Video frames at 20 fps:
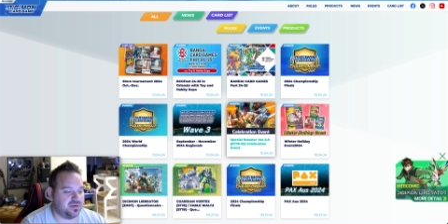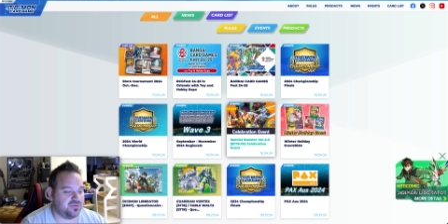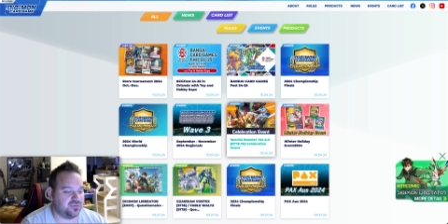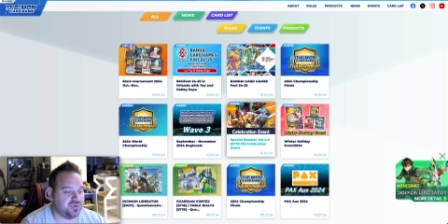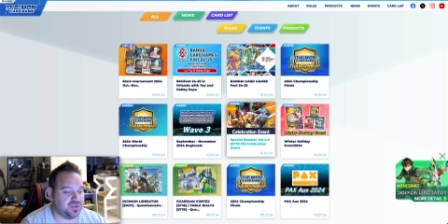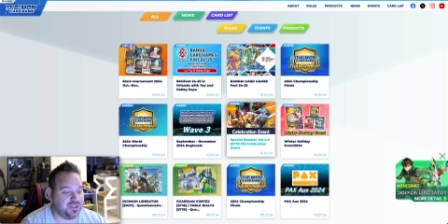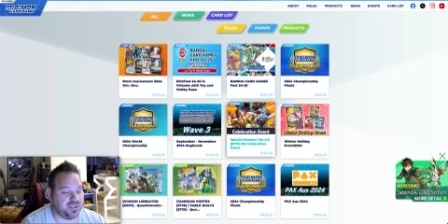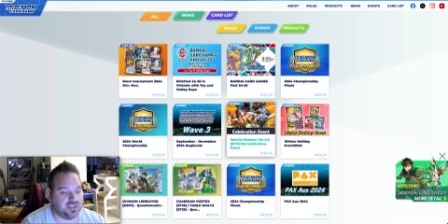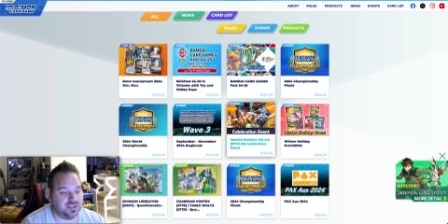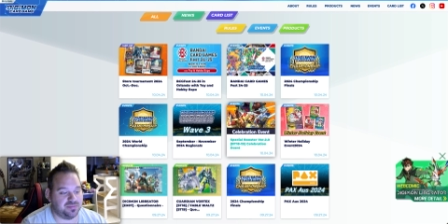
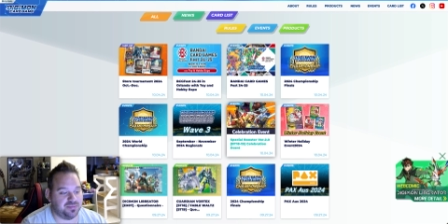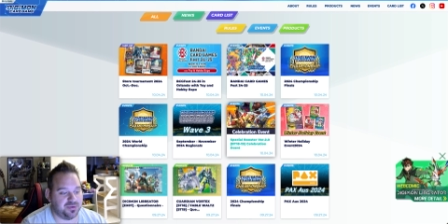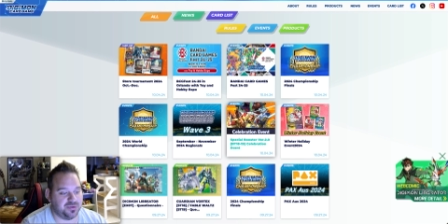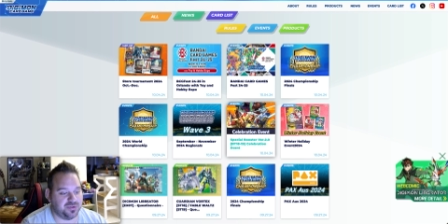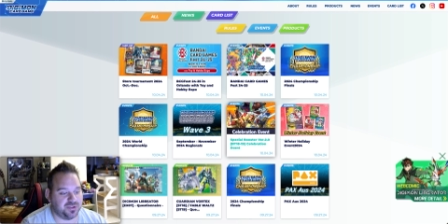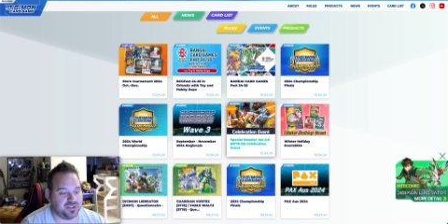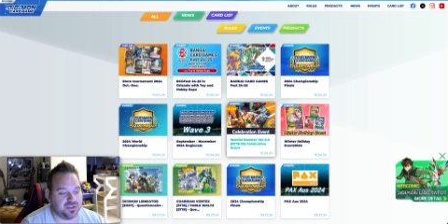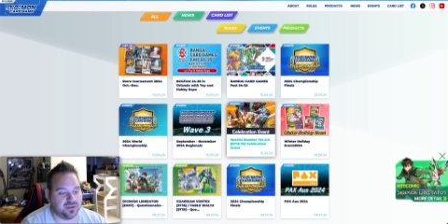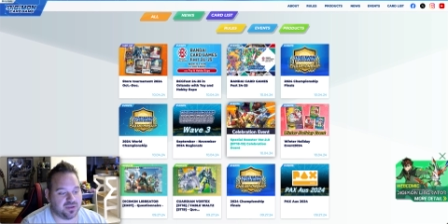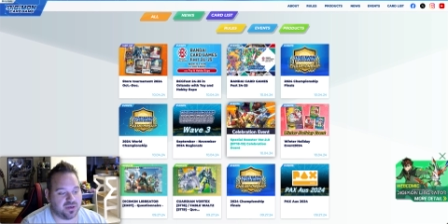release
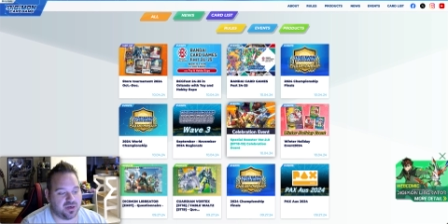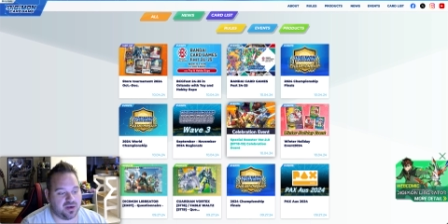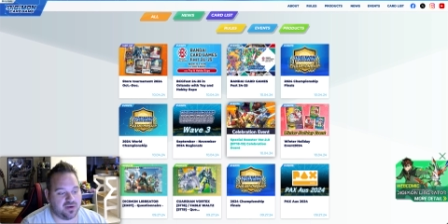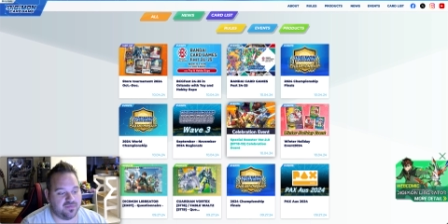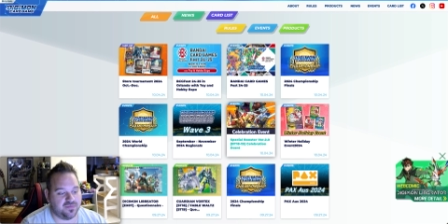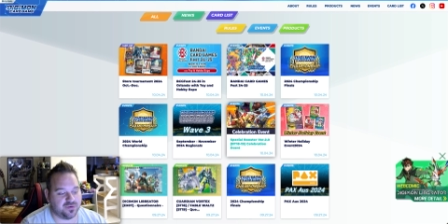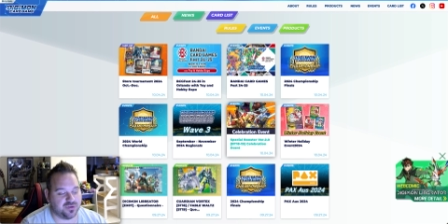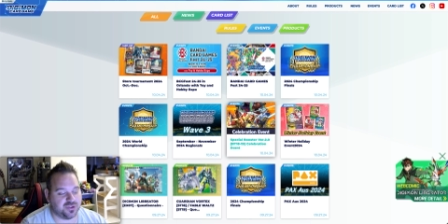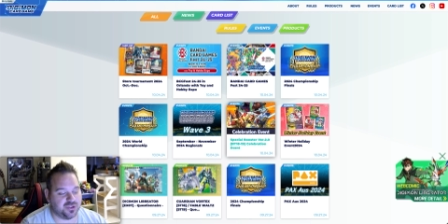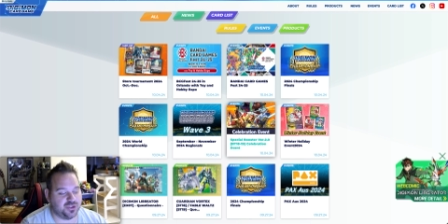booster
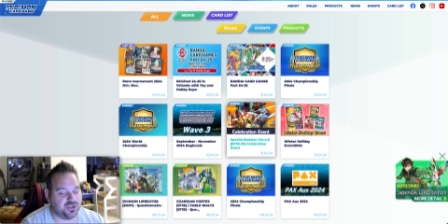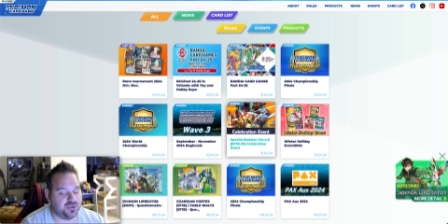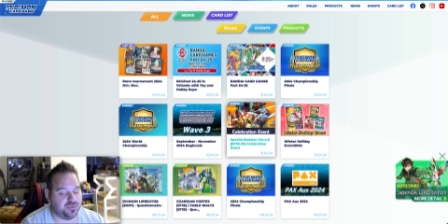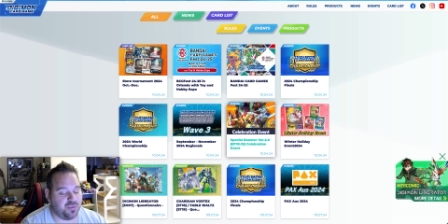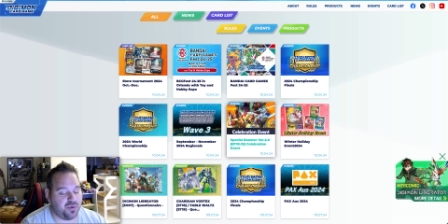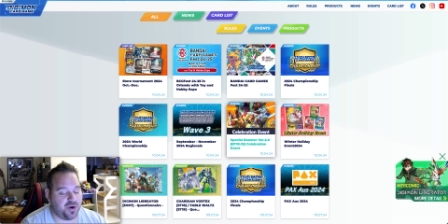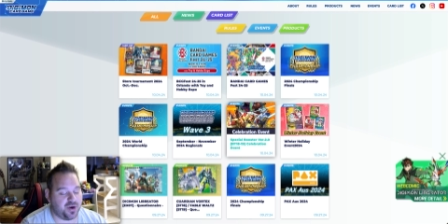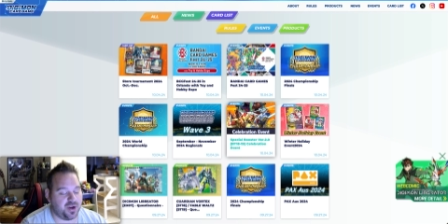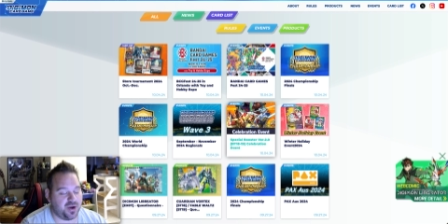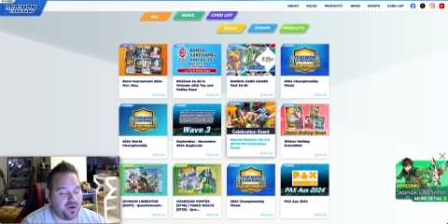version two
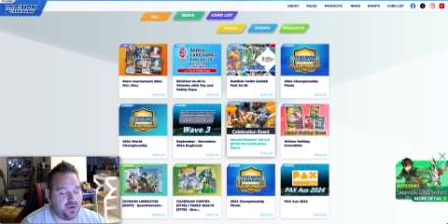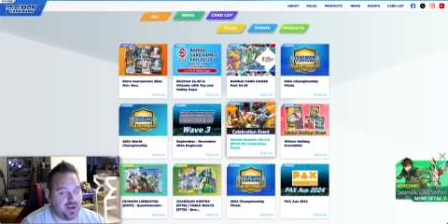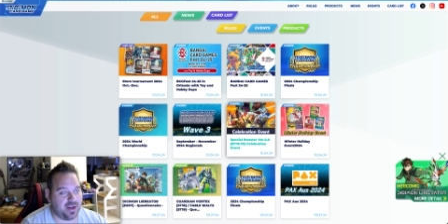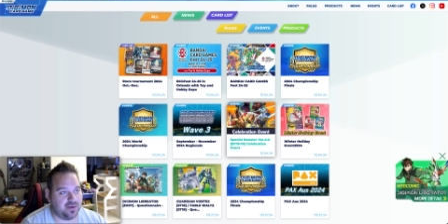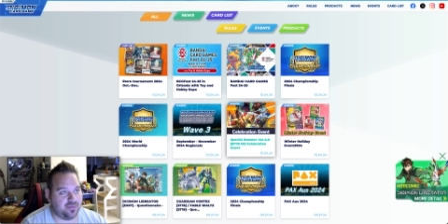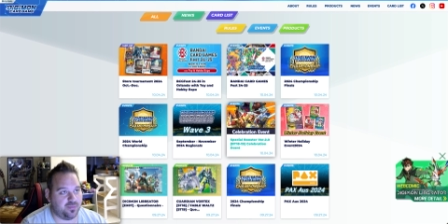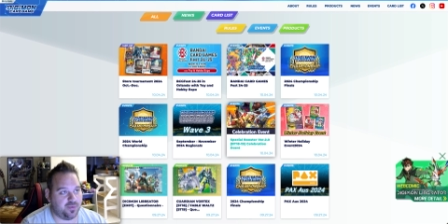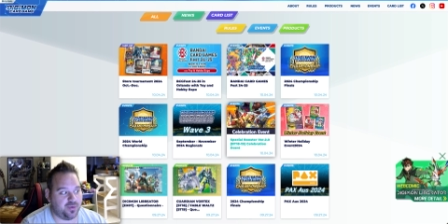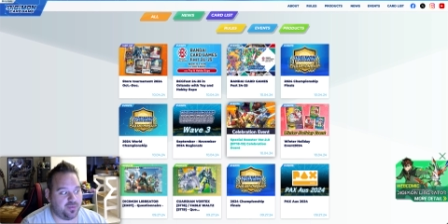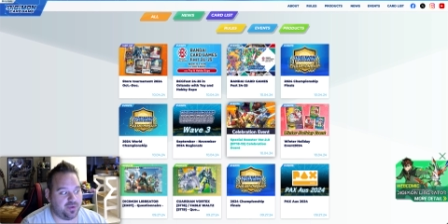point oh
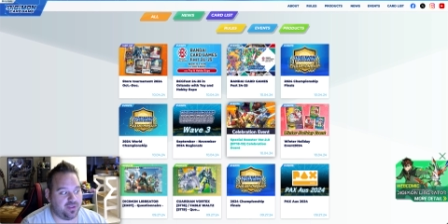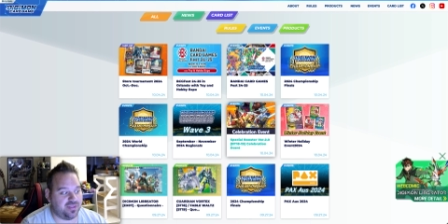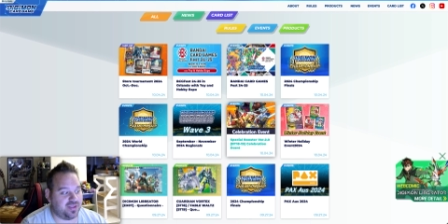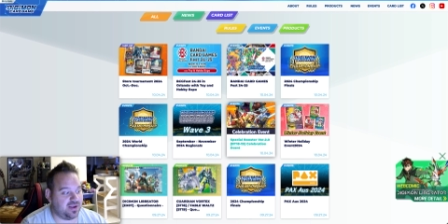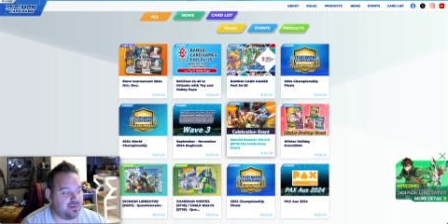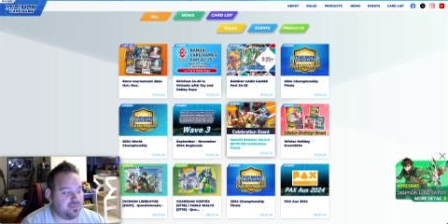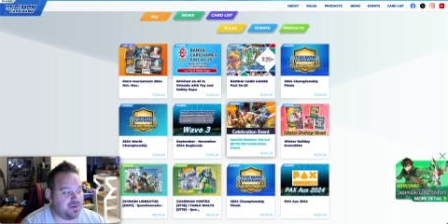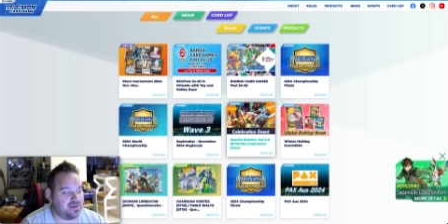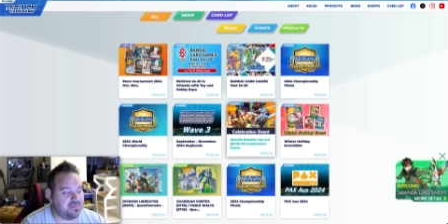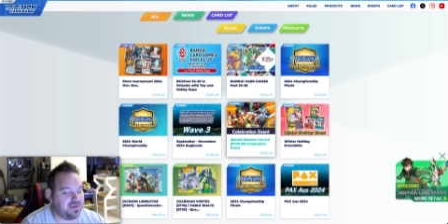and what we
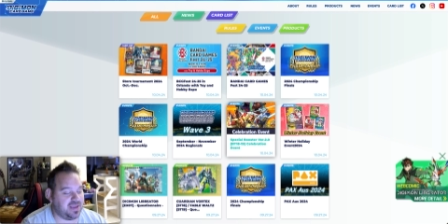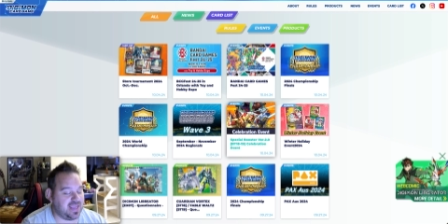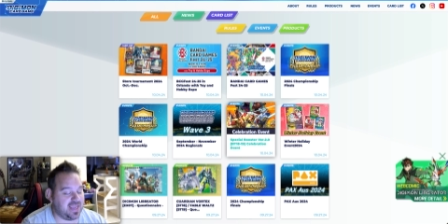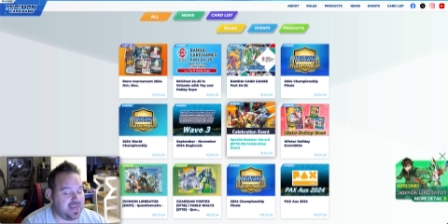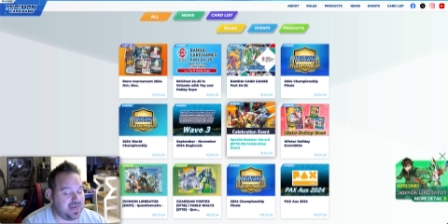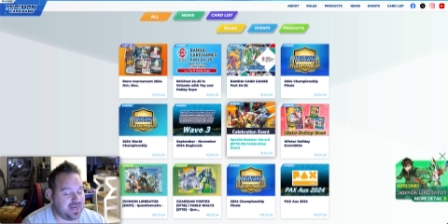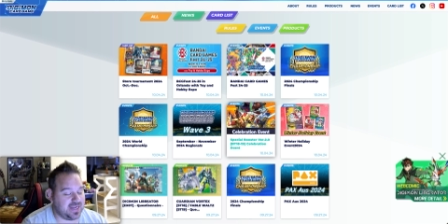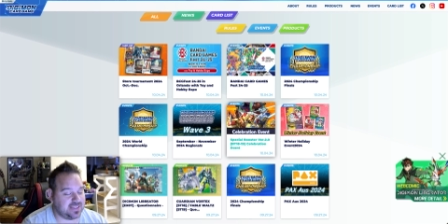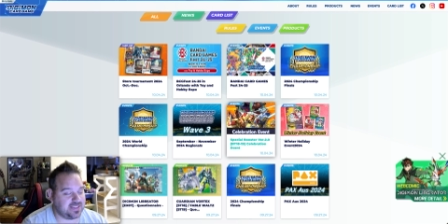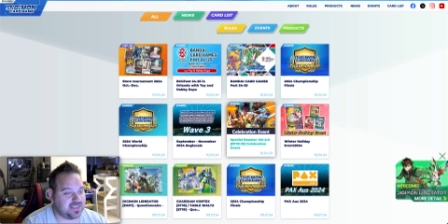think might be
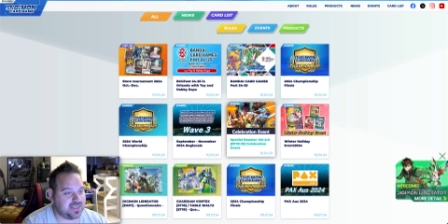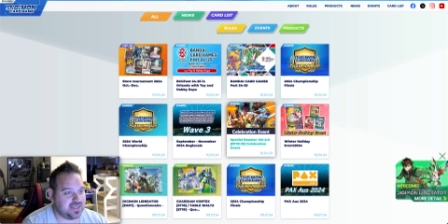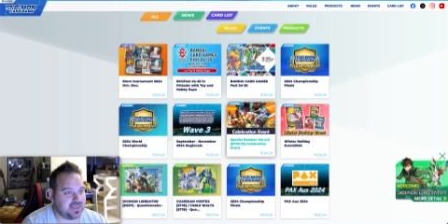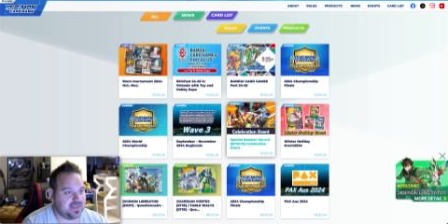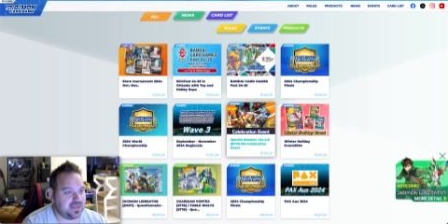in it.